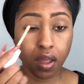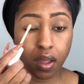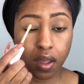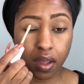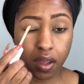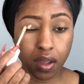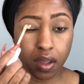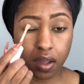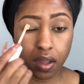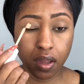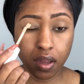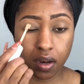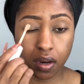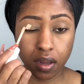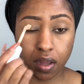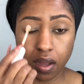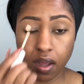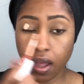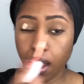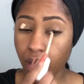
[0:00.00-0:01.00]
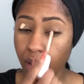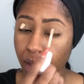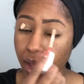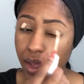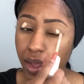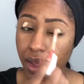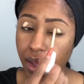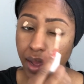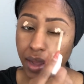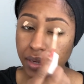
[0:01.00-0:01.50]
And
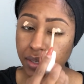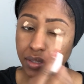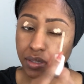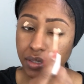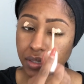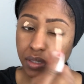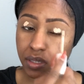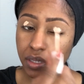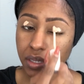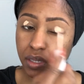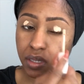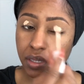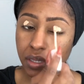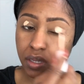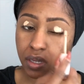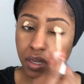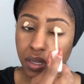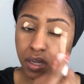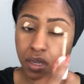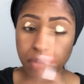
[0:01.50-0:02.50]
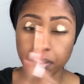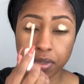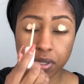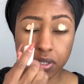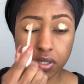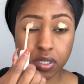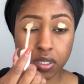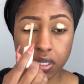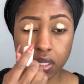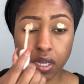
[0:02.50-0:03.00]
I actually am
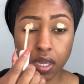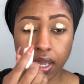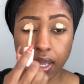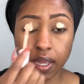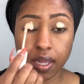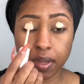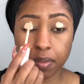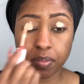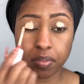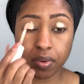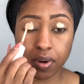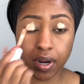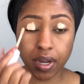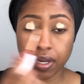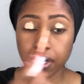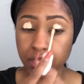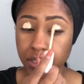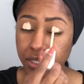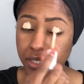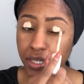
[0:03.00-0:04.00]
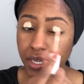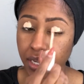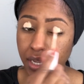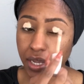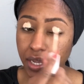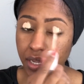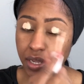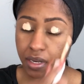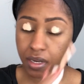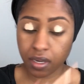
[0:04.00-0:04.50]
using a brighter
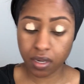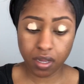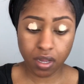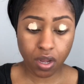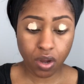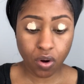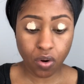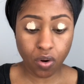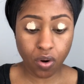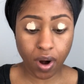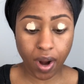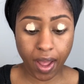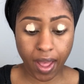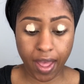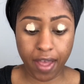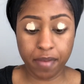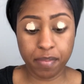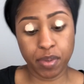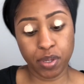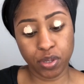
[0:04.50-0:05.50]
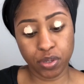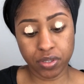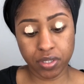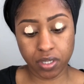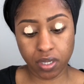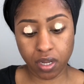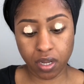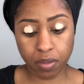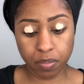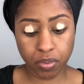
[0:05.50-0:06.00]
shade, or I have been
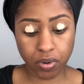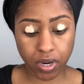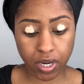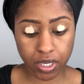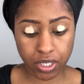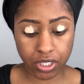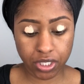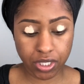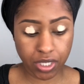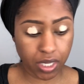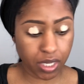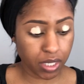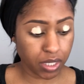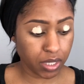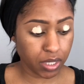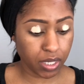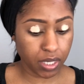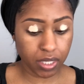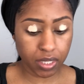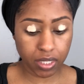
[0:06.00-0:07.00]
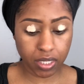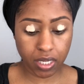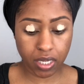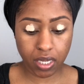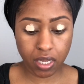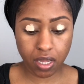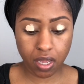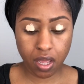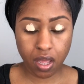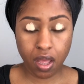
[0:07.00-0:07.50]
using a brighter shade
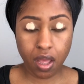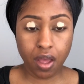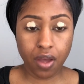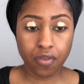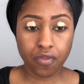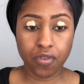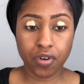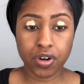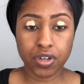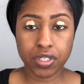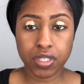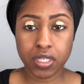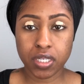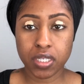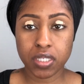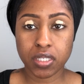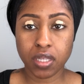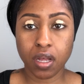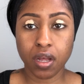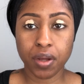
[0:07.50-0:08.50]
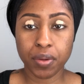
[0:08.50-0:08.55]
lately versus